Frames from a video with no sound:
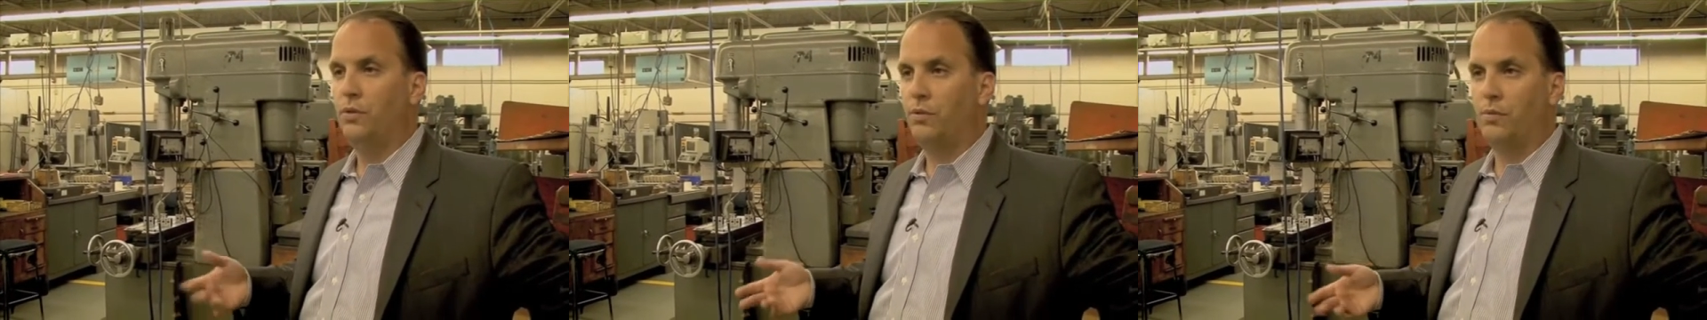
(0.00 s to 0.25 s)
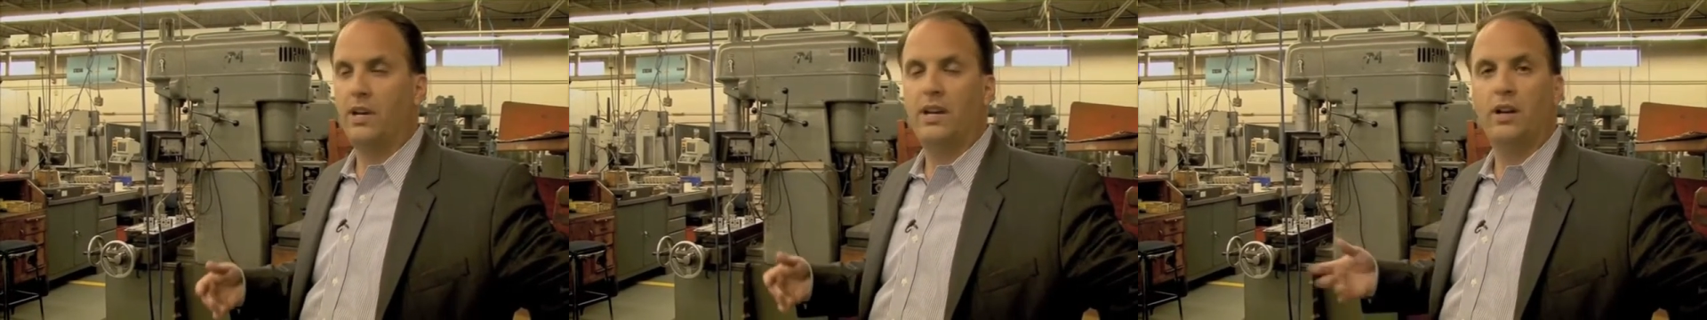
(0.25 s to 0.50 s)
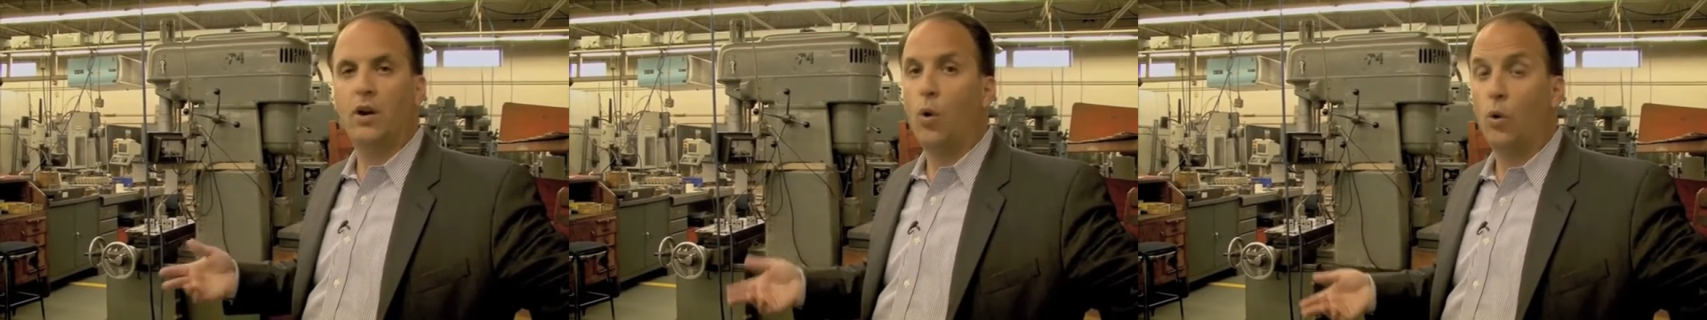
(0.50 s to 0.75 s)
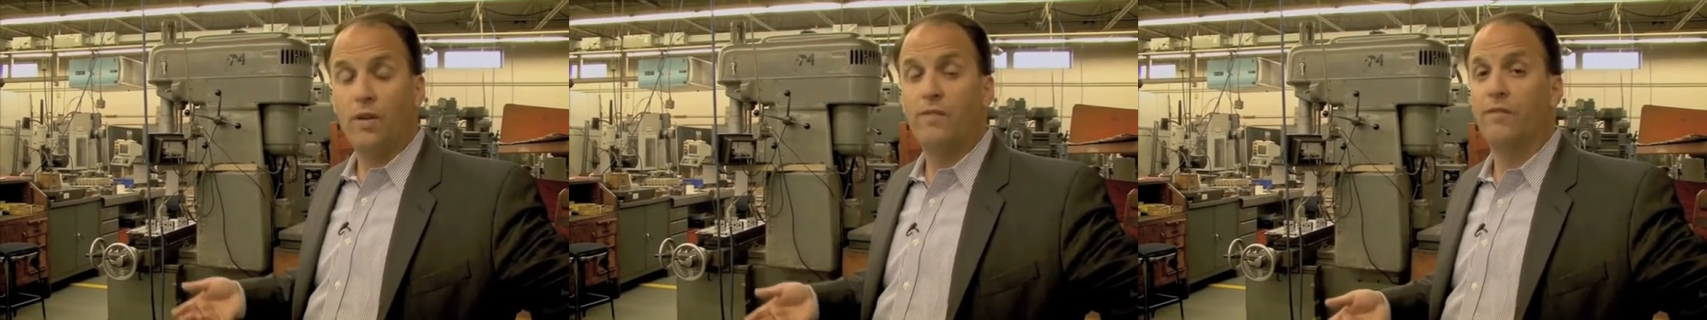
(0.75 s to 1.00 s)
3,
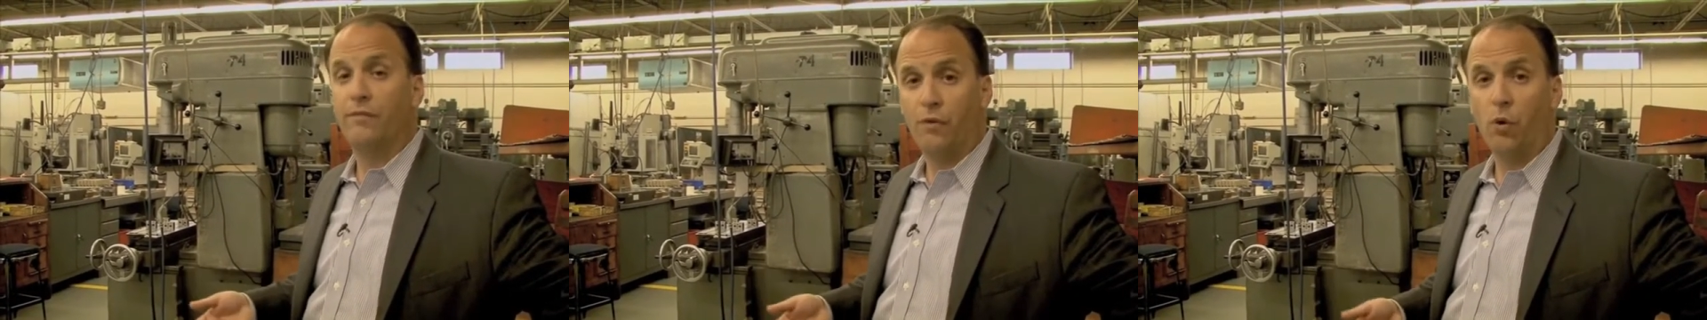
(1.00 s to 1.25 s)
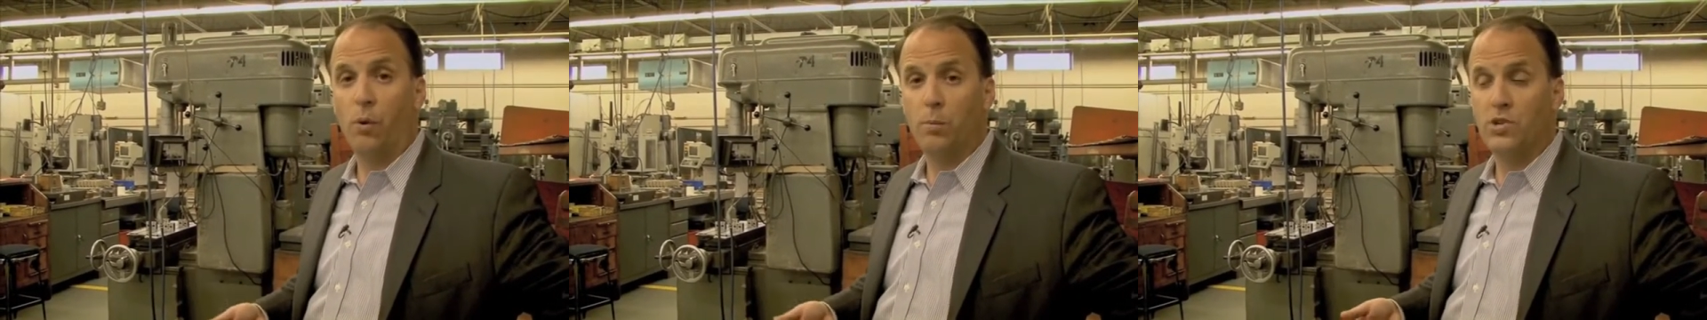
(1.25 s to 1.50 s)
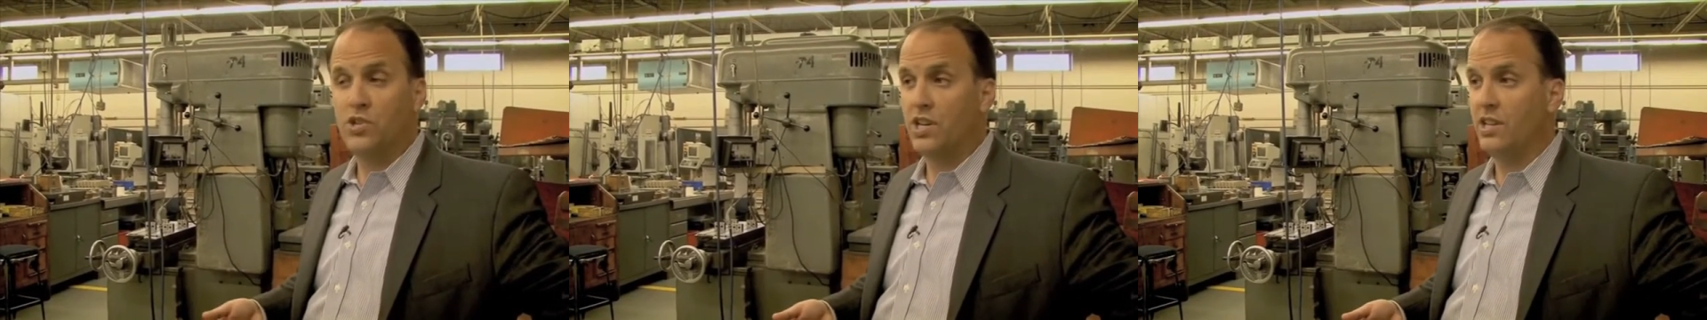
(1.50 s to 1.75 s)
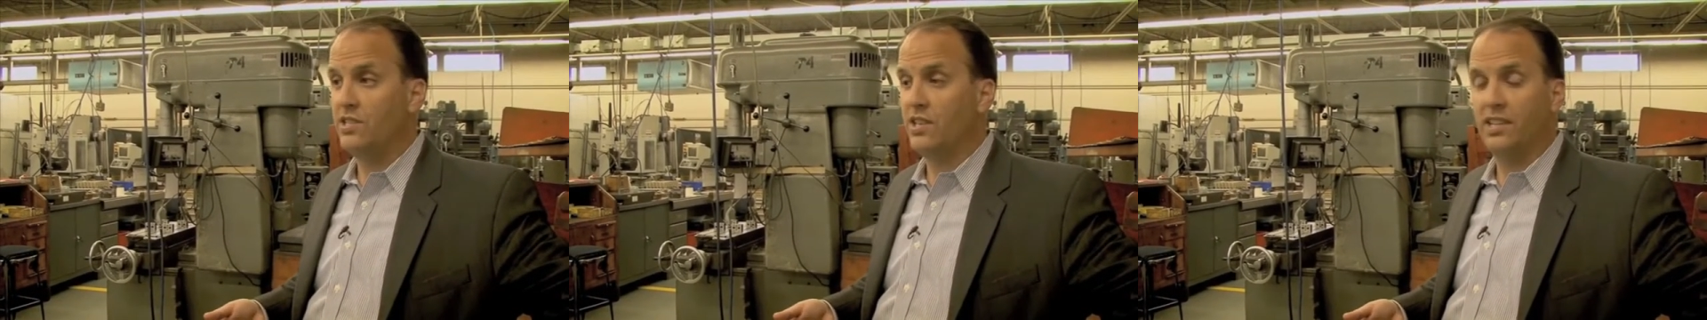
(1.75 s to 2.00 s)
or even 4
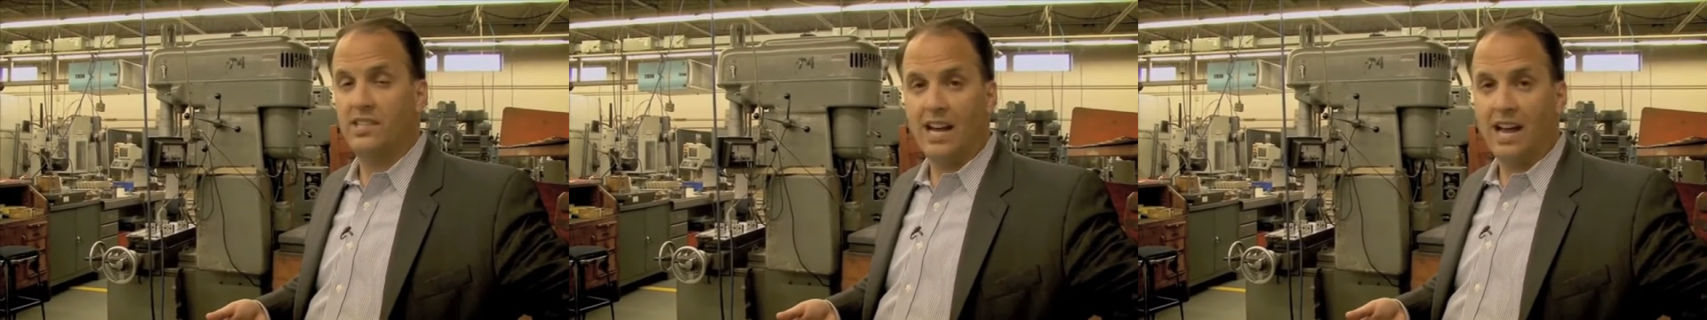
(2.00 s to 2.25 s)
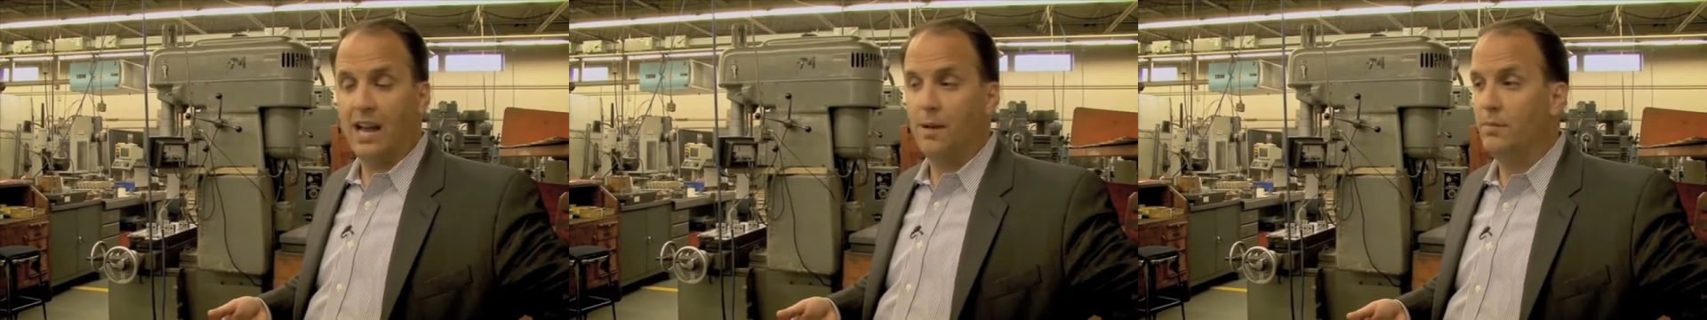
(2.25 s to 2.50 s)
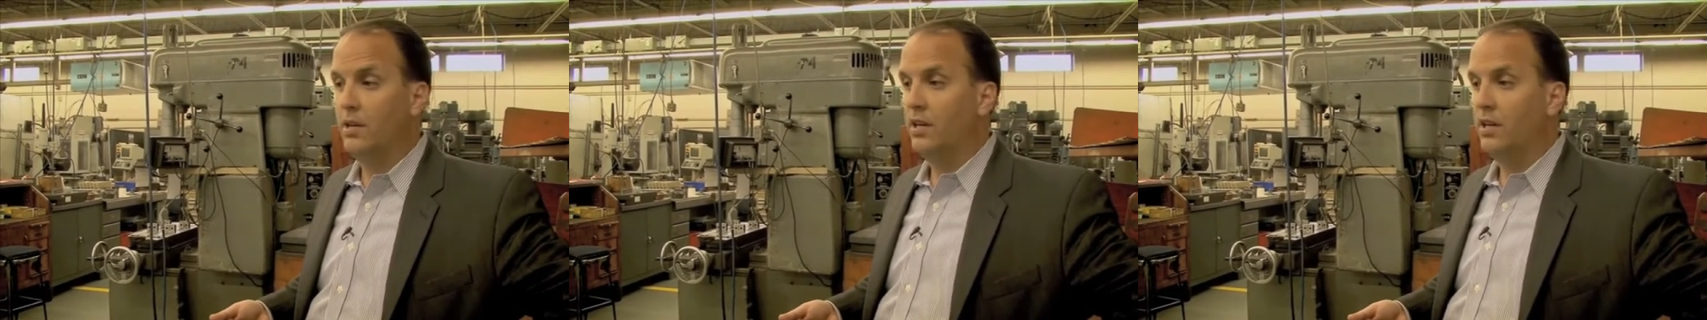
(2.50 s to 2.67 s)
machines at a time